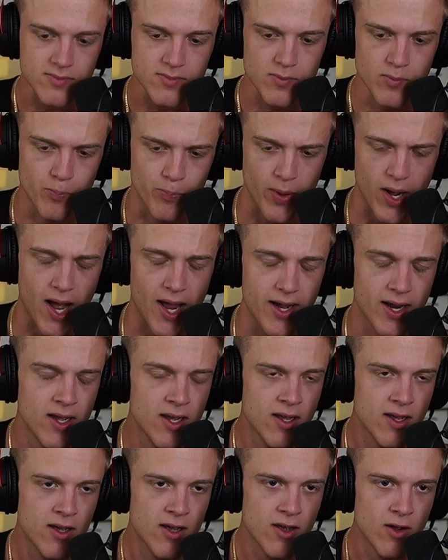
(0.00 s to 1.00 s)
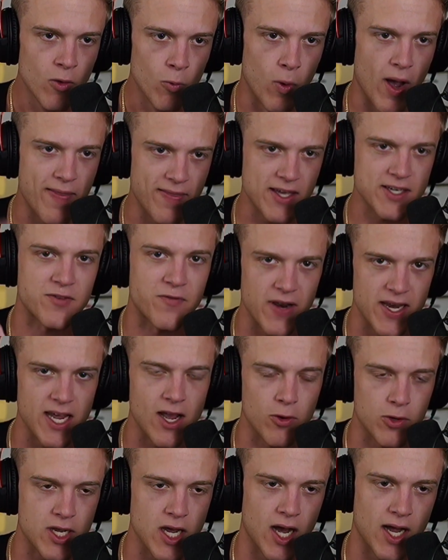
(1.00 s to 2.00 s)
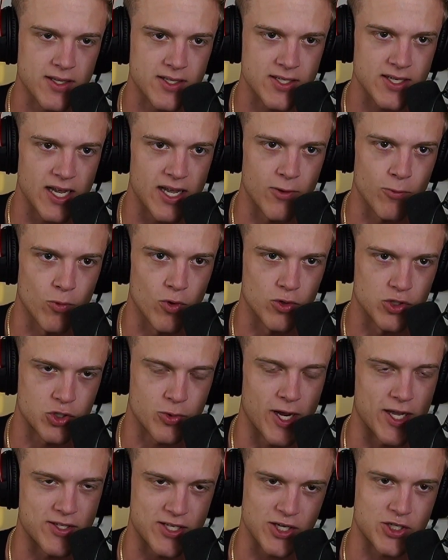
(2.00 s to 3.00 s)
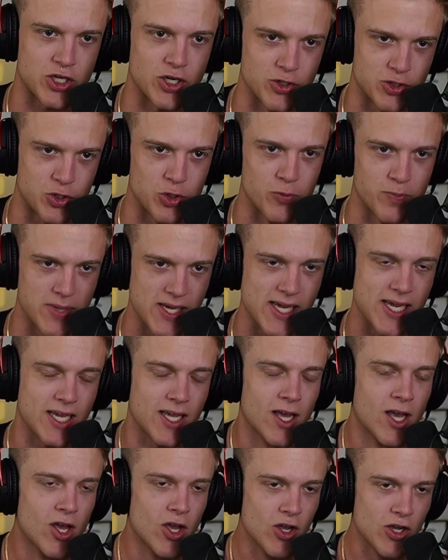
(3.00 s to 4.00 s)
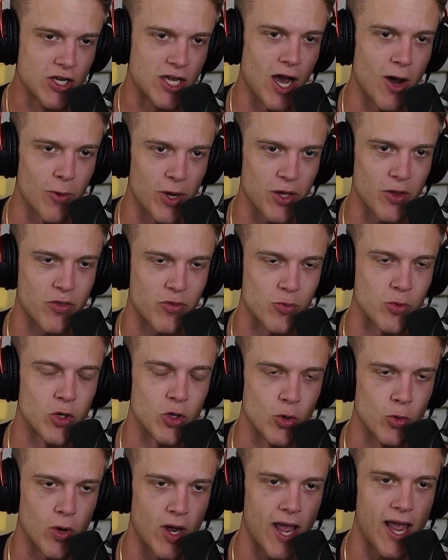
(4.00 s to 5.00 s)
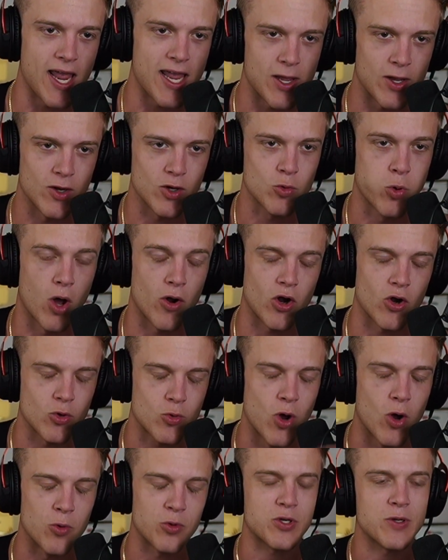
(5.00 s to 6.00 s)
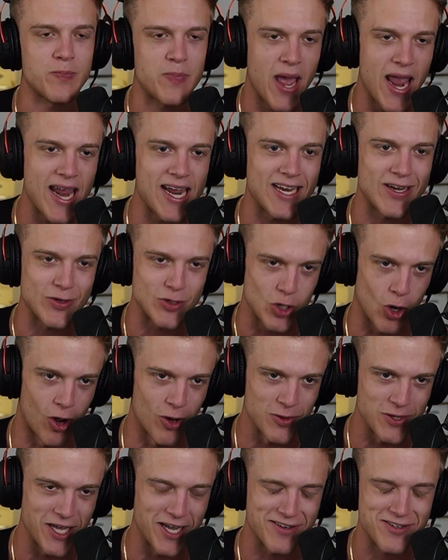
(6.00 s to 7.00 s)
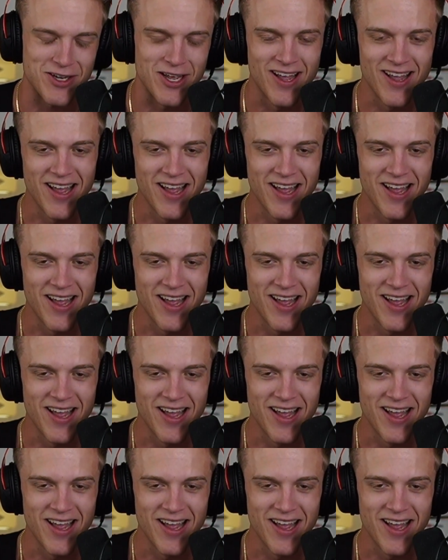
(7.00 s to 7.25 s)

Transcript: but when this video cuts, it will transition to me going through a quote unquote pain gauntlet